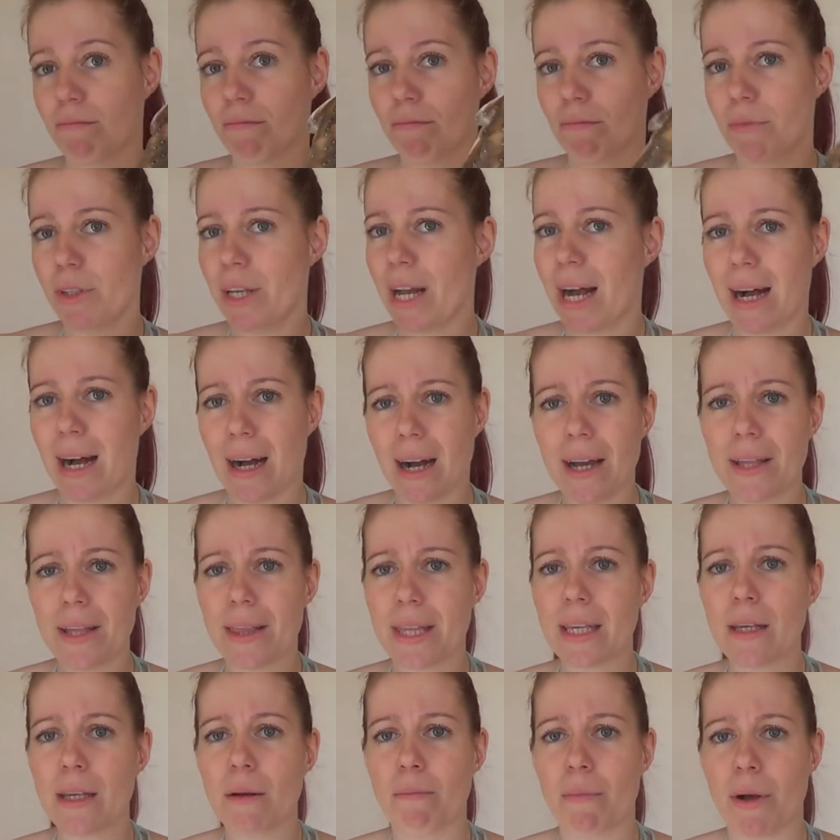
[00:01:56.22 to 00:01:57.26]
yeah I
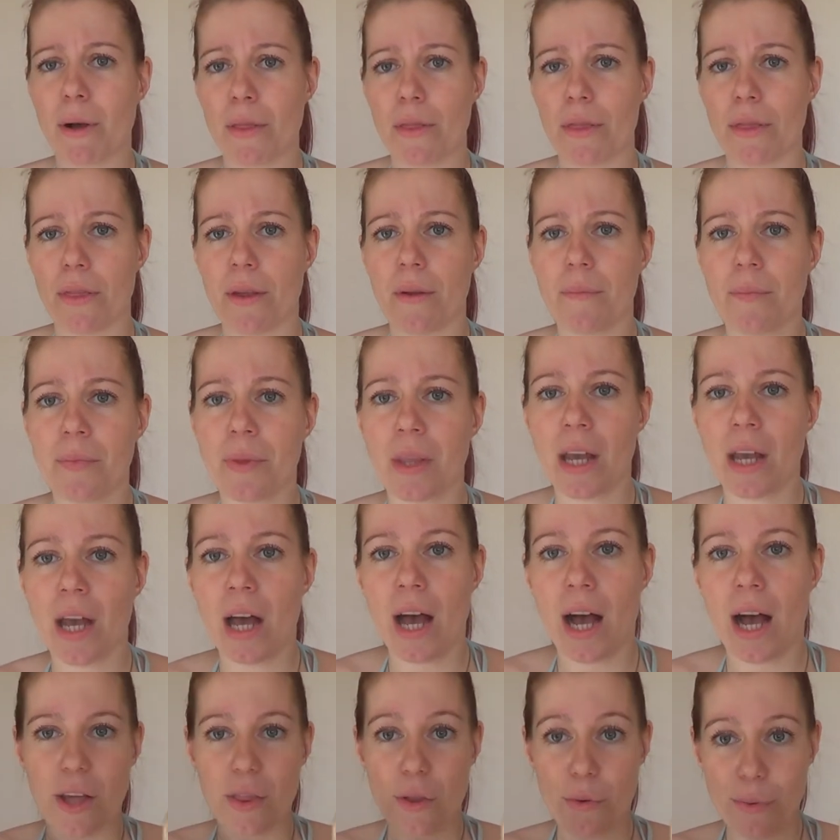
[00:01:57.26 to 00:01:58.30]
think a month
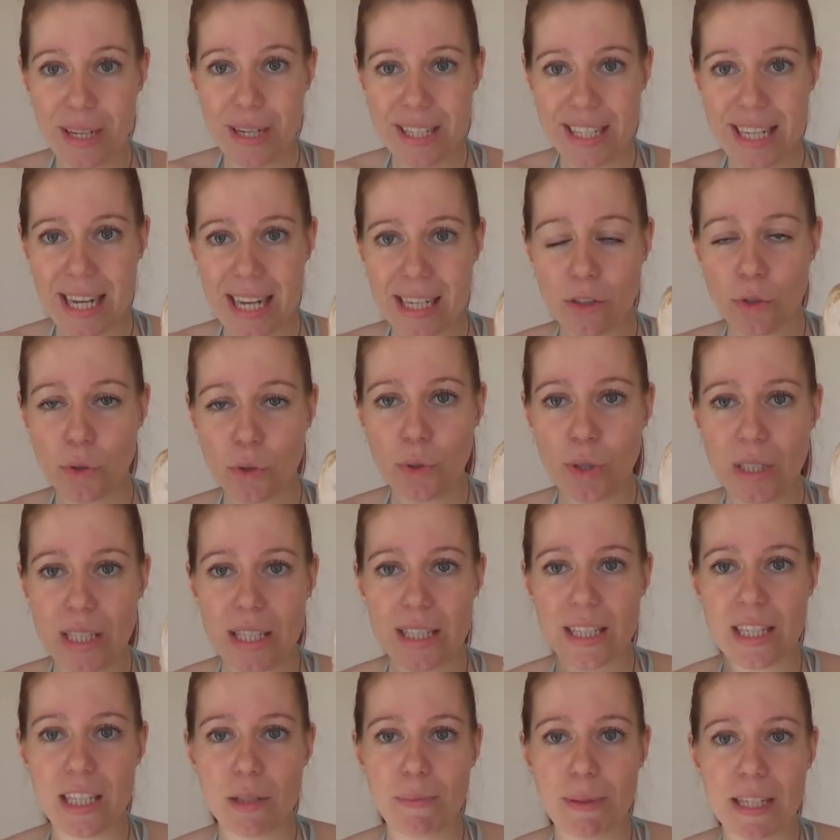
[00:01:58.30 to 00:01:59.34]
the reason I do
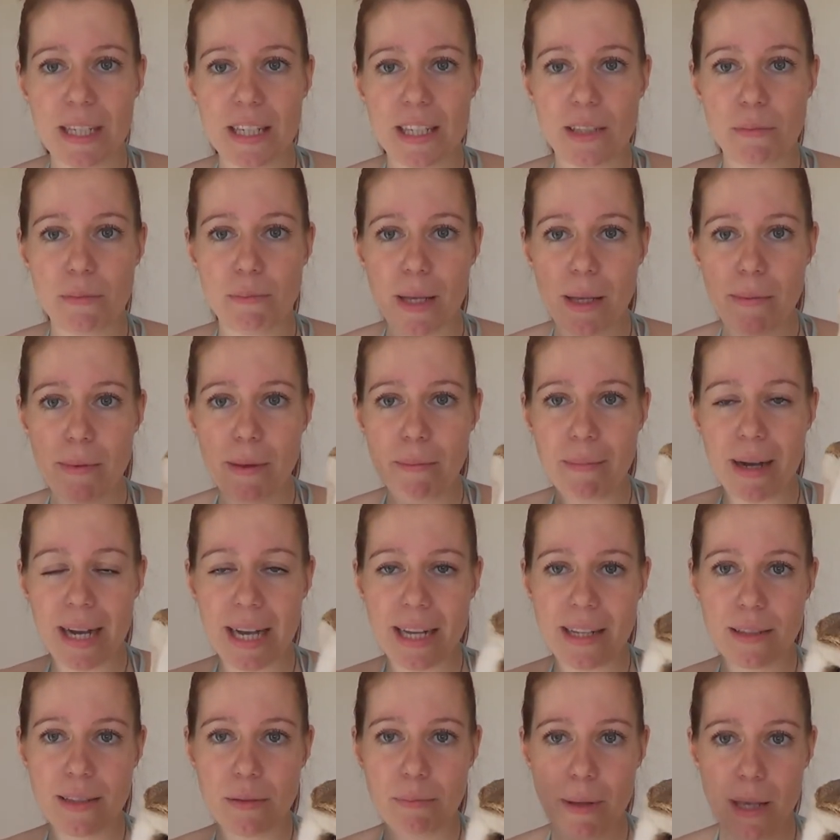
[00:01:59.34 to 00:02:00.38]
this is because baby
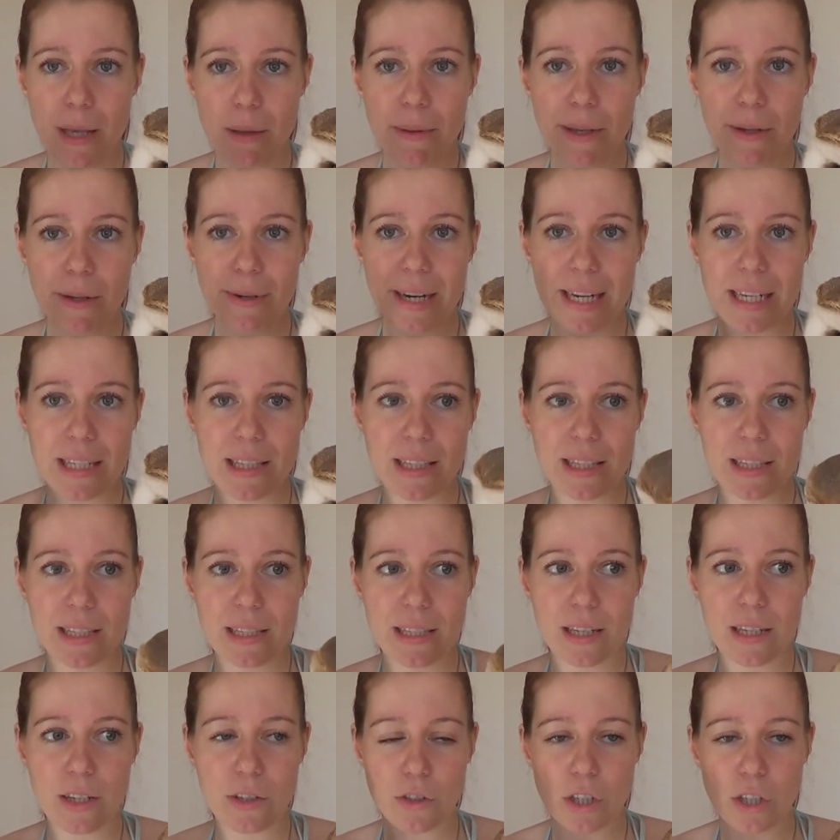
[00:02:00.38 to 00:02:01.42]
mice, baby
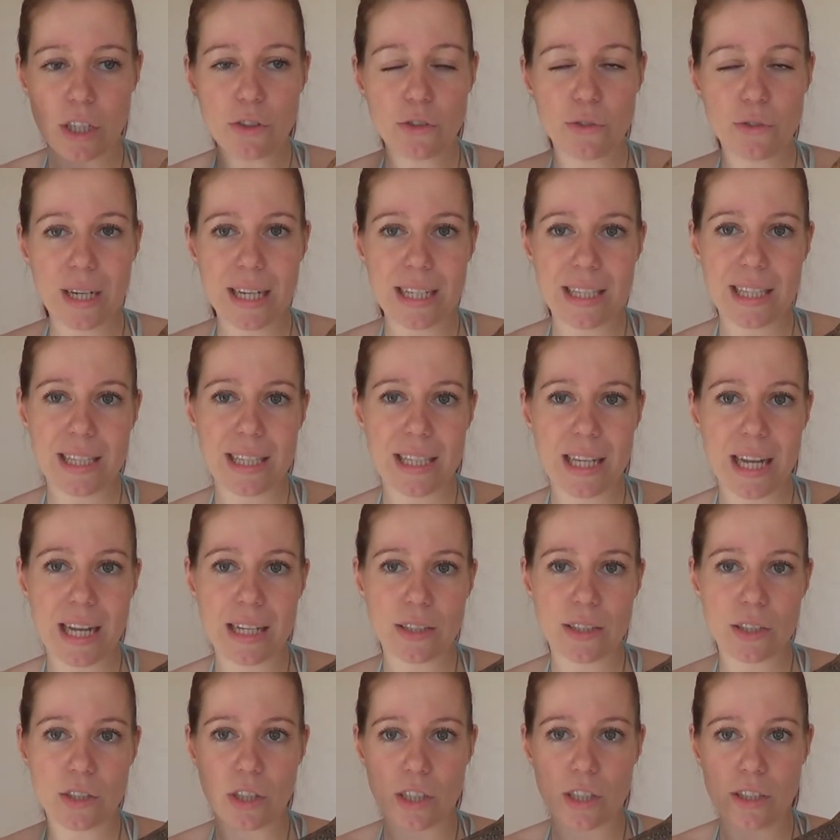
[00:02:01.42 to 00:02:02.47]
rats, adult rats and
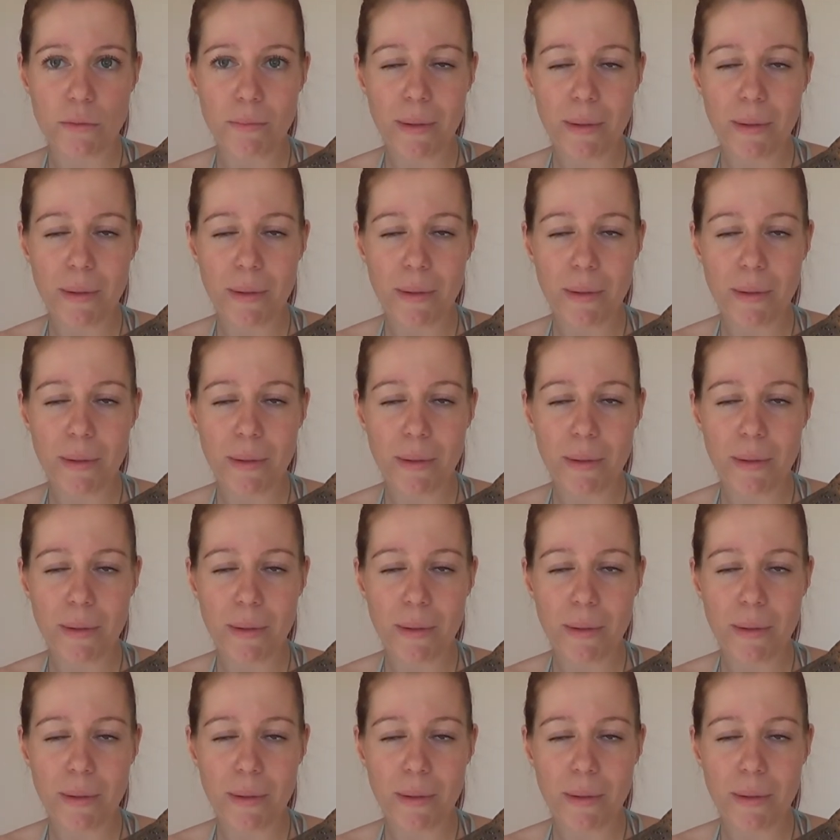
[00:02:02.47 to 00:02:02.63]
adult